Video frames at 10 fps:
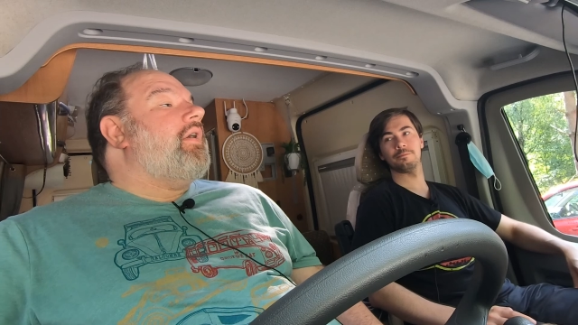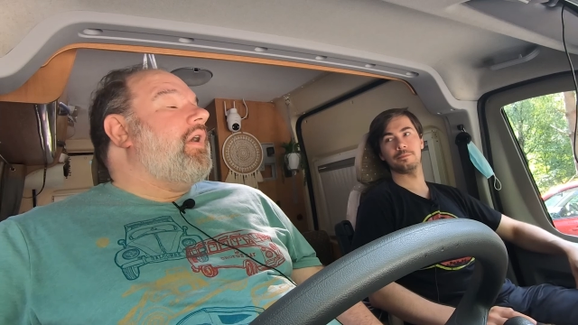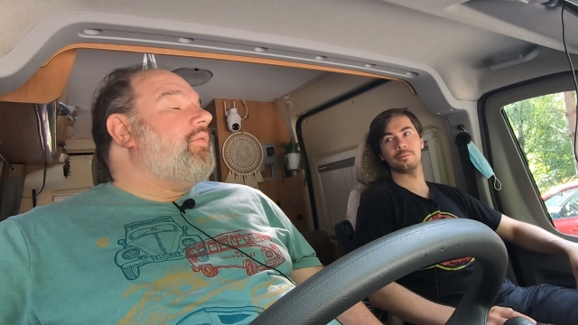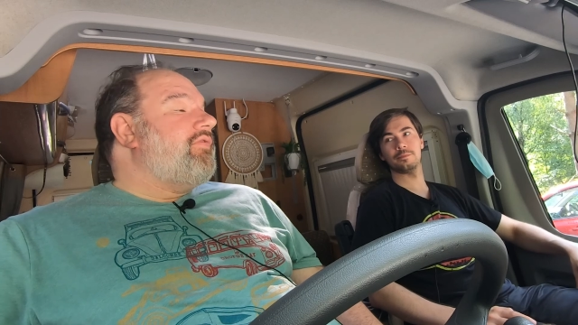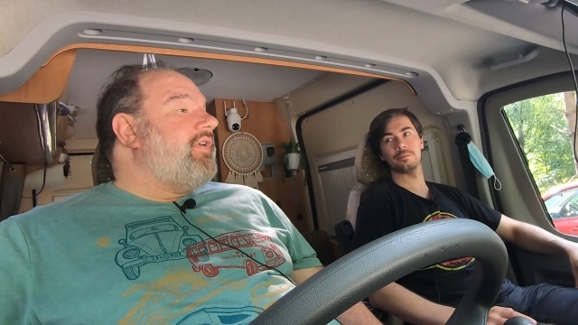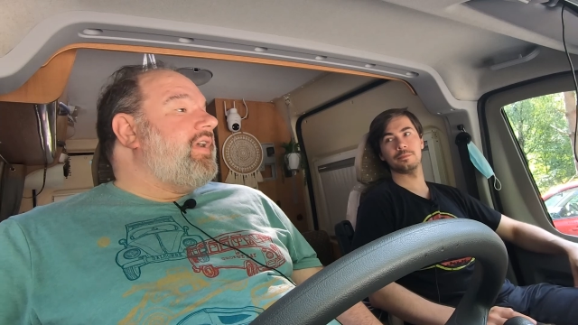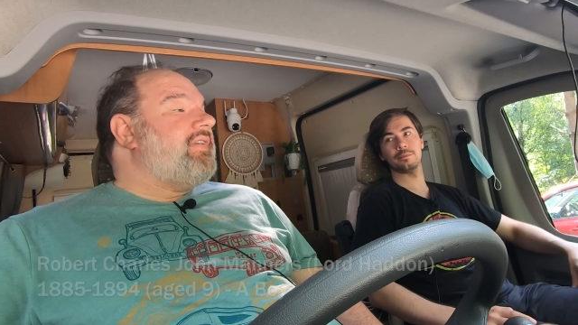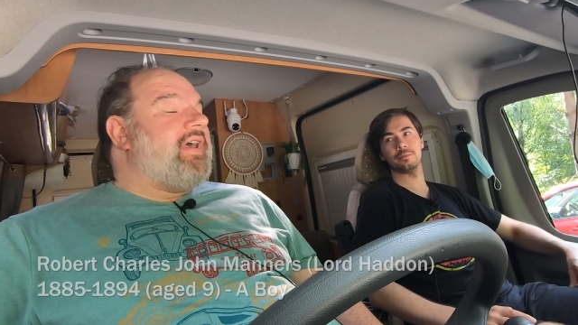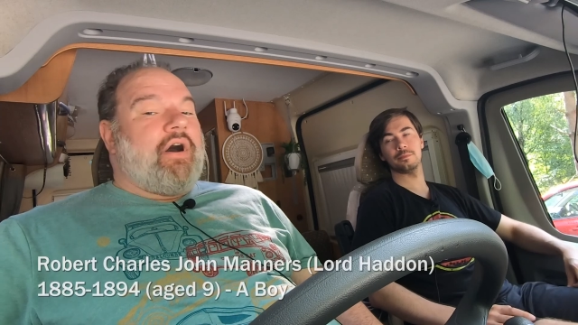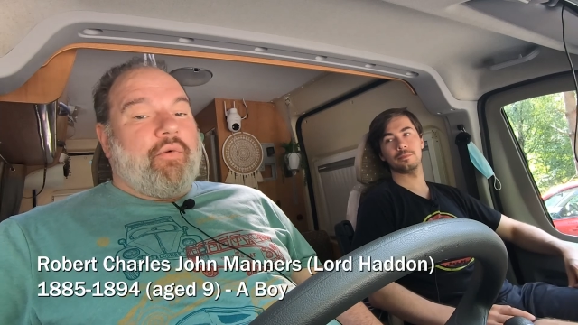Speaker 1: I will find
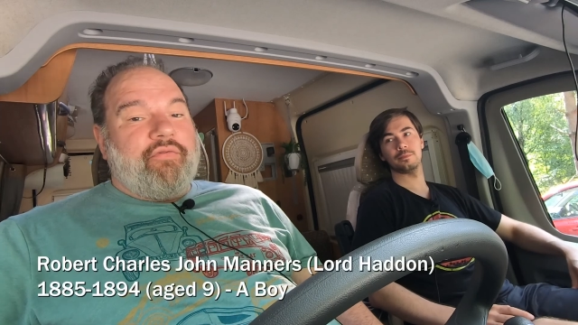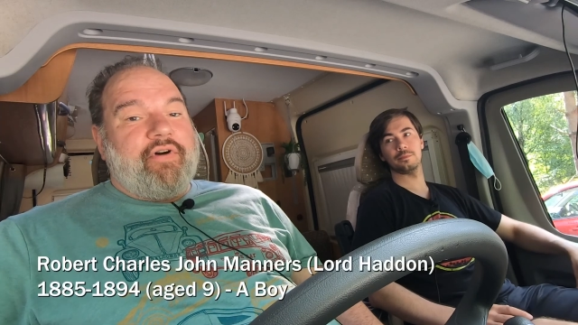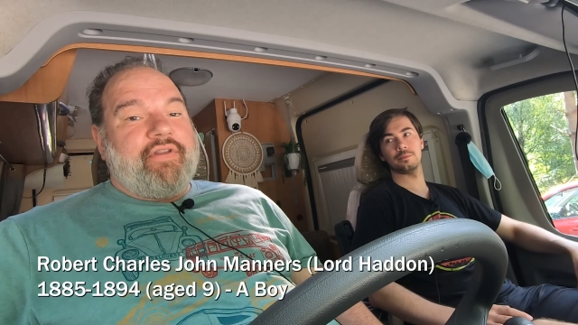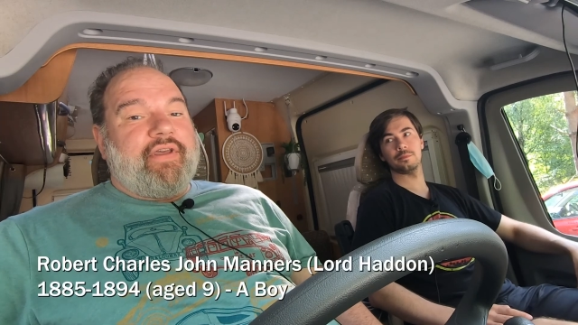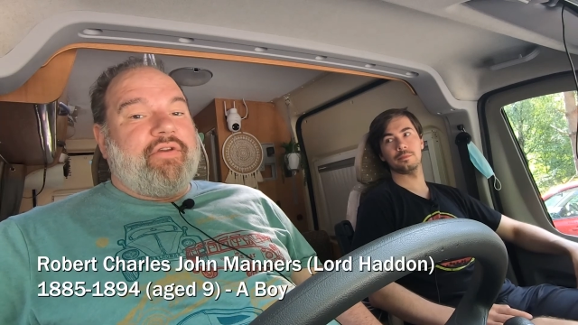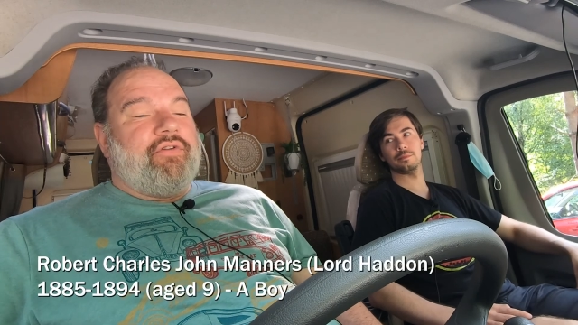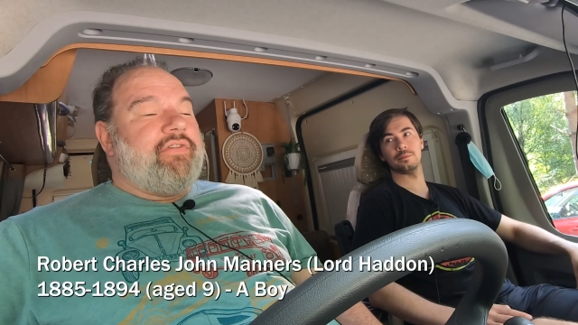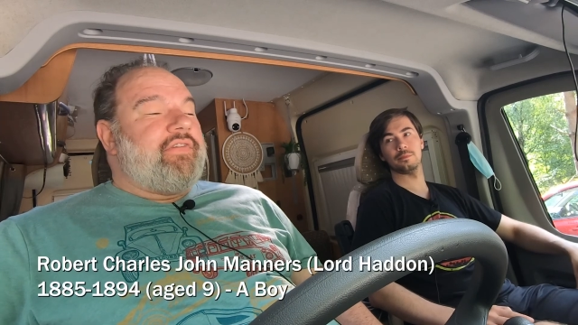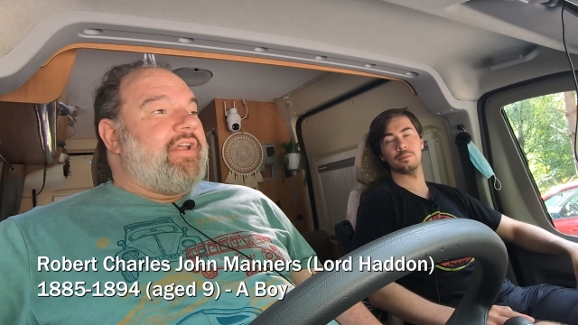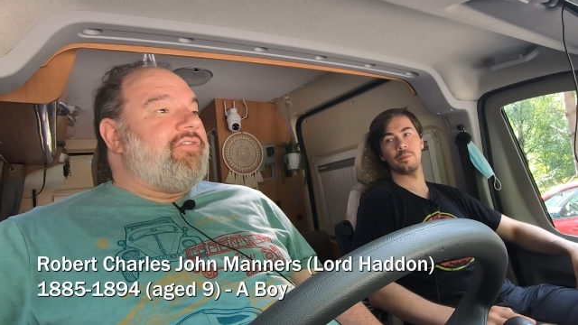out. I will find out who the mm.
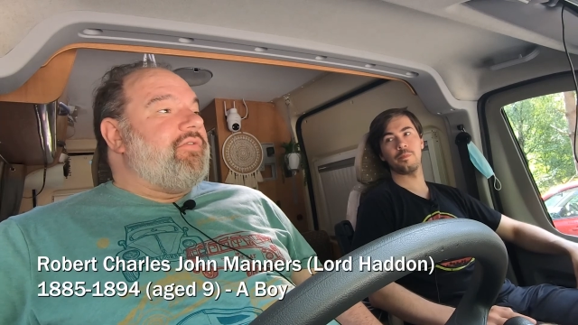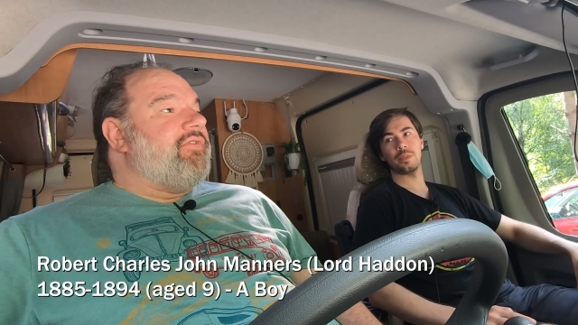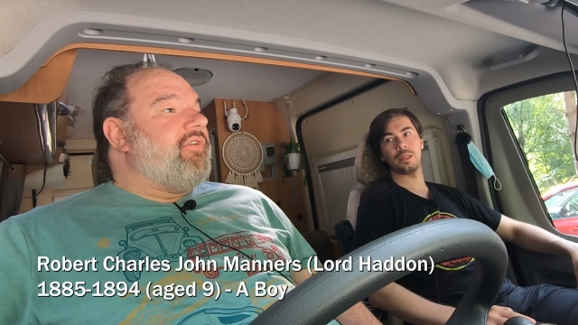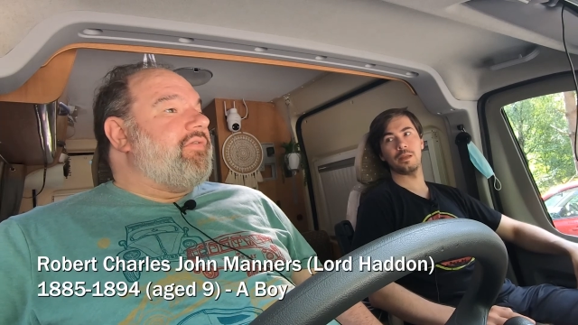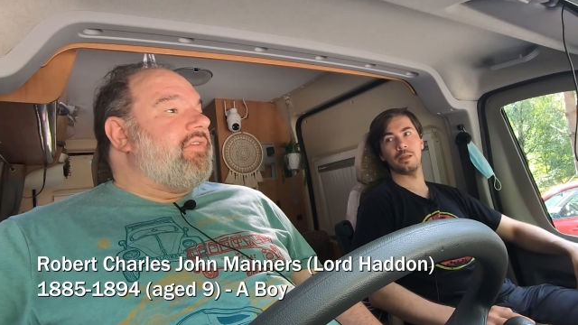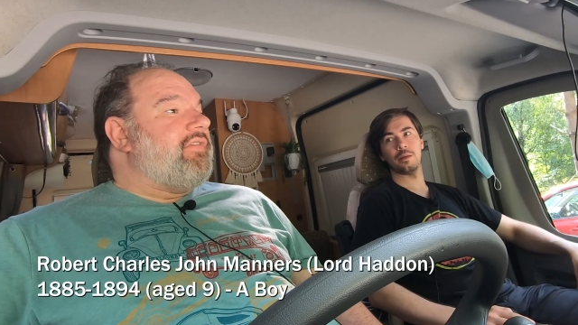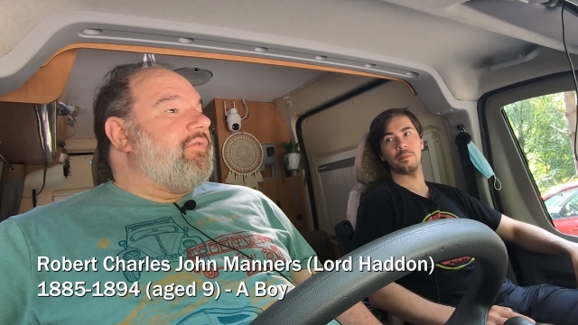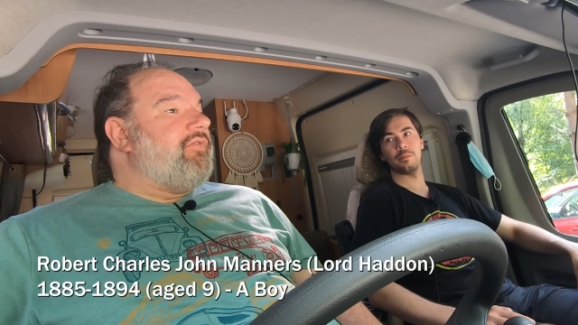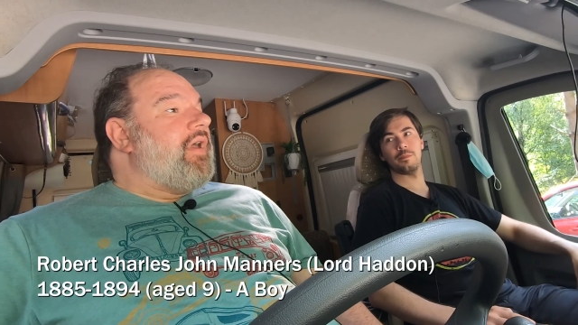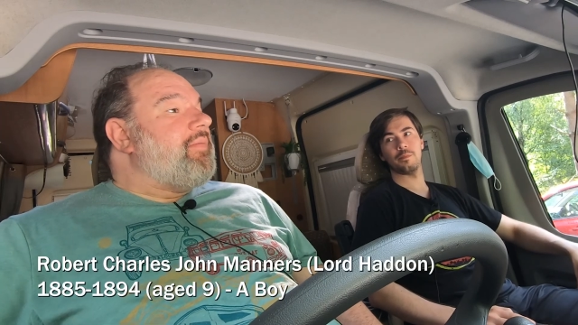statue was of because it was,
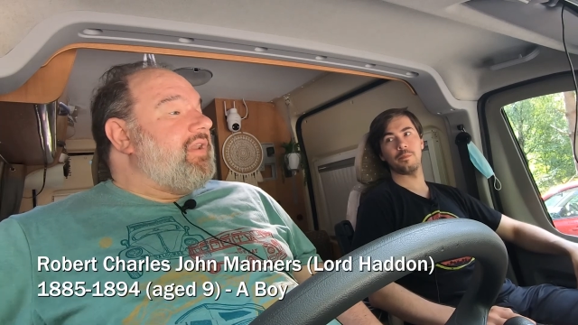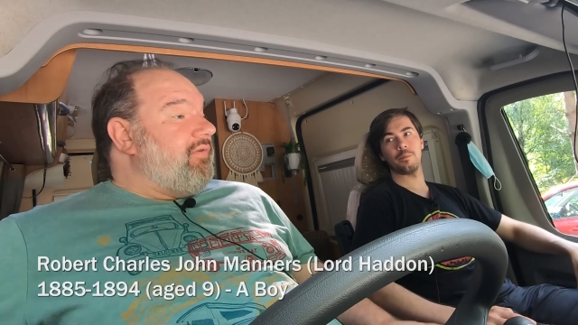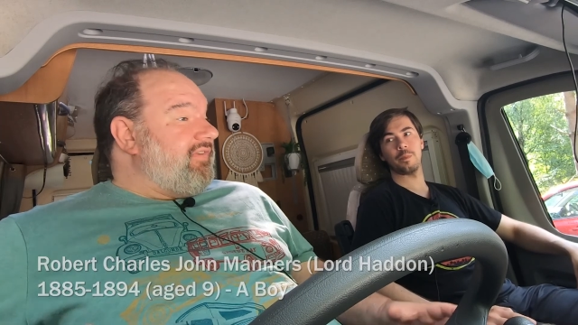but it was